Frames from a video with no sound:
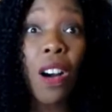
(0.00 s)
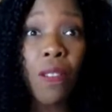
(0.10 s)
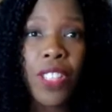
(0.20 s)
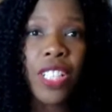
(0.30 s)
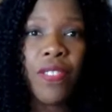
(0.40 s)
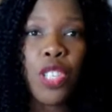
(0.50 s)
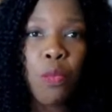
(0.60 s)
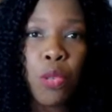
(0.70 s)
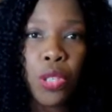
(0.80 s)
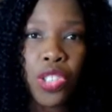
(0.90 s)
of this vision
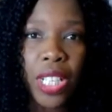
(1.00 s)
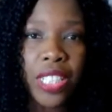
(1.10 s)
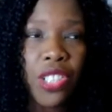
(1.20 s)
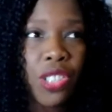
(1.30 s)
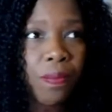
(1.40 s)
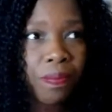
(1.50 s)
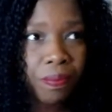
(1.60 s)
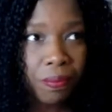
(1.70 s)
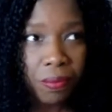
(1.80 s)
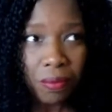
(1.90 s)
board challenge,
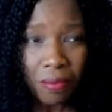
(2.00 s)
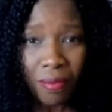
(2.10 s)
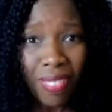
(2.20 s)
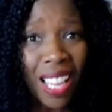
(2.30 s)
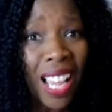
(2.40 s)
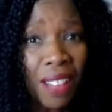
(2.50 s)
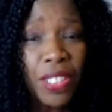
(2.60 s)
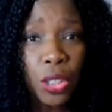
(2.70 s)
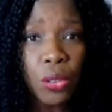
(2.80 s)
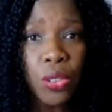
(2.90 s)
I have a
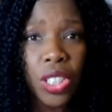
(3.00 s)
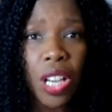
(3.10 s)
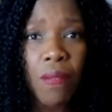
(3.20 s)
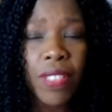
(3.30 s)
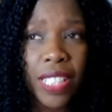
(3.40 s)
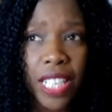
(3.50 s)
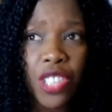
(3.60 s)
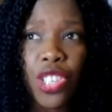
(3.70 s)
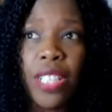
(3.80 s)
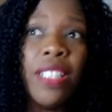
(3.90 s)
call to
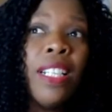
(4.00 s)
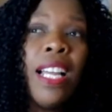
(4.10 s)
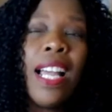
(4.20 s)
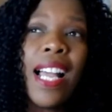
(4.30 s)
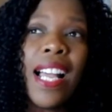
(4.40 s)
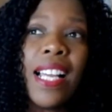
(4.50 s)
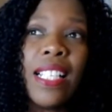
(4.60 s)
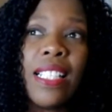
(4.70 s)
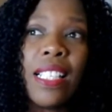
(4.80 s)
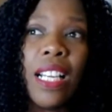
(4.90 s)
conversation,
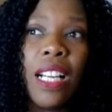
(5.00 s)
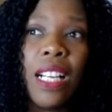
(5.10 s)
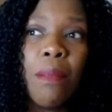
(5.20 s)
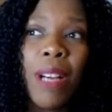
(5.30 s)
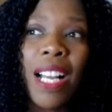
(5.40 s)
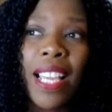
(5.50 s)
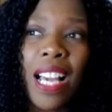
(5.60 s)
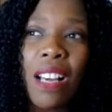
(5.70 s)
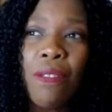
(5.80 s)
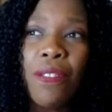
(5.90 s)
and I
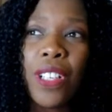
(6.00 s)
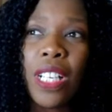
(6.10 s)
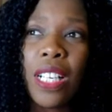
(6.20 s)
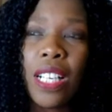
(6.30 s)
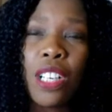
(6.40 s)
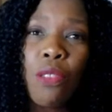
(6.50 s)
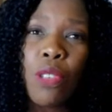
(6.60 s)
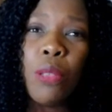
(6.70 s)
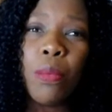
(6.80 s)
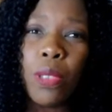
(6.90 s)
have a
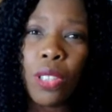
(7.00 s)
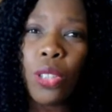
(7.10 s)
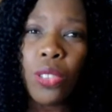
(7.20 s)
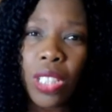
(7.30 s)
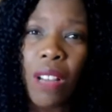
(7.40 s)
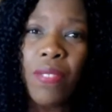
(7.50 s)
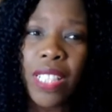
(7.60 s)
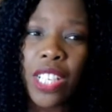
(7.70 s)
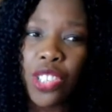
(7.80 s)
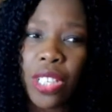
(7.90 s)
group call to
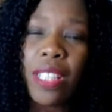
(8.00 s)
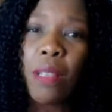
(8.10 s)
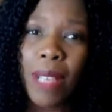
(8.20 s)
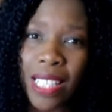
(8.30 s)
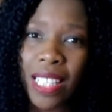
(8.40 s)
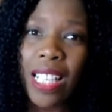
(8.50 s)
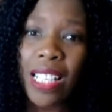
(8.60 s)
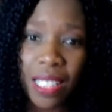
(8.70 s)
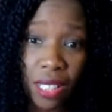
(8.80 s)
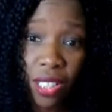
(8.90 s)
conversation and the
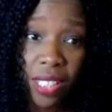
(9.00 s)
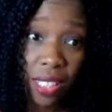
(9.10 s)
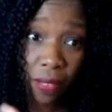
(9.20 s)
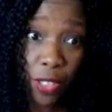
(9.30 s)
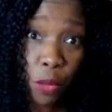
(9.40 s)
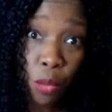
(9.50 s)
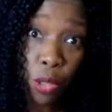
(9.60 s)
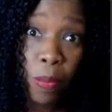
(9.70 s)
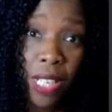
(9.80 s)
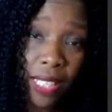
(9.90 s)
masterclass, because it's the vision
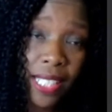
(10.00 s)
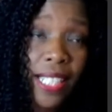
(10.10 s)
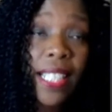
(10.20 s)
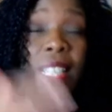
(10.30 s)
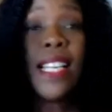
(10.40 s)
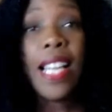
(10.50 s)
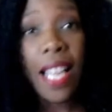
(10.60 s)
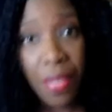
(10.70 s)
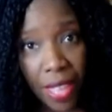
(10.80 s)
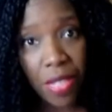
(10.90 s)
board party
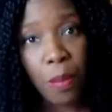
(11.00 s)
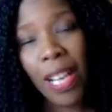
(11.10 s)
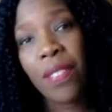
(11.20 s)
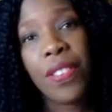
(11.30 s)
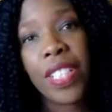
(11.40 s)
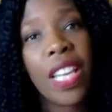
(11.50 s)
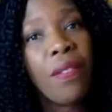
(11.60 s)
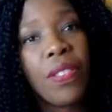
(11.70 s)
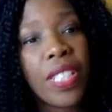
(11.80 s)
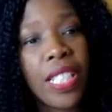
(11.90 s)
and then the Bank 50K in
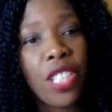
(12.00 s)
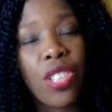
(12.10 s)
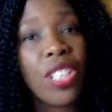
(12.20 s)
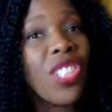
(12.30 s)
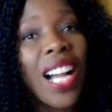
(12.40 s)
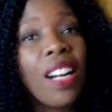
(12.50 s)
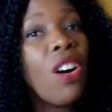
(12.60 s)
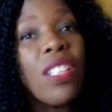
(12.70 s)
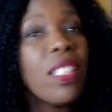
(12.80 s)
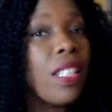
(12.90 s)
50 days challenge. I
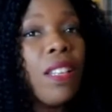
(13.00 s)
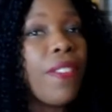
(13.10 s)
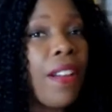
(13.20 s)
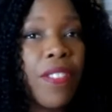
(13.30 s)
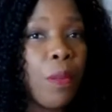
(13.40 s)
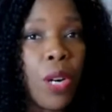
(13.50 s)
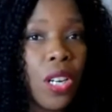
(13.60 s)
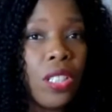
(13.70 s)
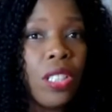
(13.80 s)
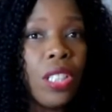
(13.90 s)
can't serve
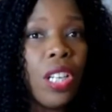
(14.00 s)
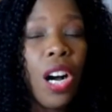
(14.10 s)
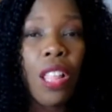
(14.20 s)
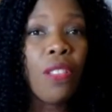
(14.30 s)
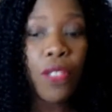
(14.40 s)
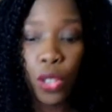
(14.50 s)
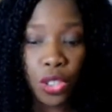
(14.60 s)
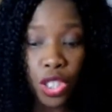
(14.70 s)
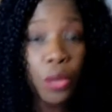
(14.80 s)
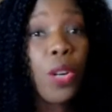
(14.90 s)
everyone on the
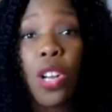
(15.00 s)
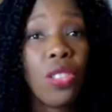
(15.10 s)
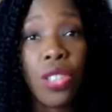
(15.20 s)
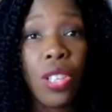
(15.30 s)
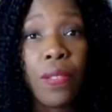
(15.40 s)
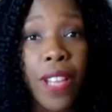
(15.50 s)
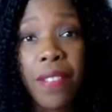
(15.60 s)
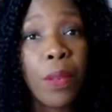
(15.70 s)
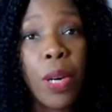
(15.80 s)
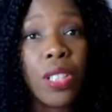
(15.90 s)
phone. You can't serve
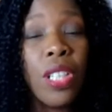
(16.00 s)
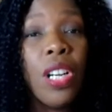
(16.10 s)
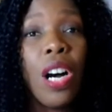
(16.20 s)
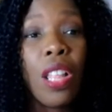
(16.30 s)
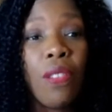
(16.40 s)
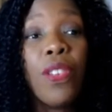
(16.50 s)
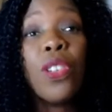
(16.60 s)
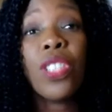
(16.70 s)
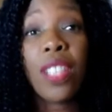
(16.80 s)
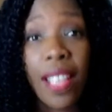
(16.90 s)
everyone on the
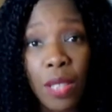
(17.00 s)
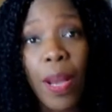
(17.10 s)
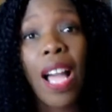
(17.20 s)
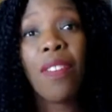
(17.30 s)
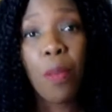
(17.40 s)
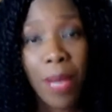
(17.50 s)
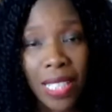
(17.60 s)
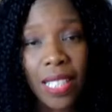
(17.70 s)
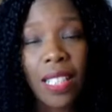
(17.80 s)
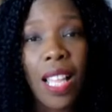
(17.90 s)
phone. So that's why I have the
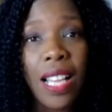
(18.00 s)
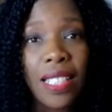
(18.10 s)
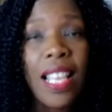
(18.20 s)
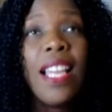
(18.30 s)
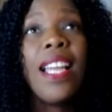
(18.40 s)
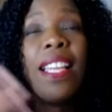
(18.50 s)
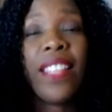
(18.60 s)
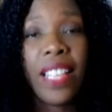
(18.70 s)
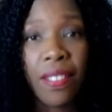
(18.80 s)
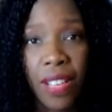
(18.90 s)
masterclass, and
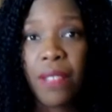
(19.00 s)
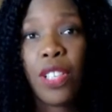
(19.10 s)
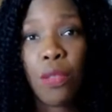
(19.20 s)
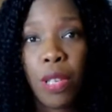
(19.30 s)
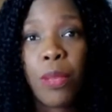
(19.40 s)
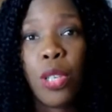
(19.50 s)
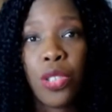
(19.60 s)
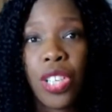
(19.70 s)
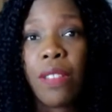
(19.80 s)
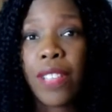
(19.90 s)
then I have a group
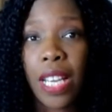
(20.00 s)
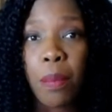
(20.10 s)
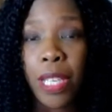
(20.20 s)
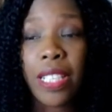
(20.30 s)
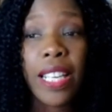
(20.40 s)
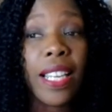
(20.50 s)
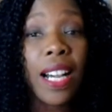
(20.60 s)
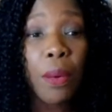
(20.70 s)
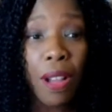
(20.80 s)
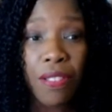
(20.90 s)
coaching VIP day.
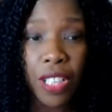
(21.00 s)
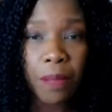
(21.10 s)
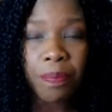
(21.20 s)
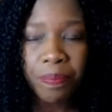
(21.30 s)
However,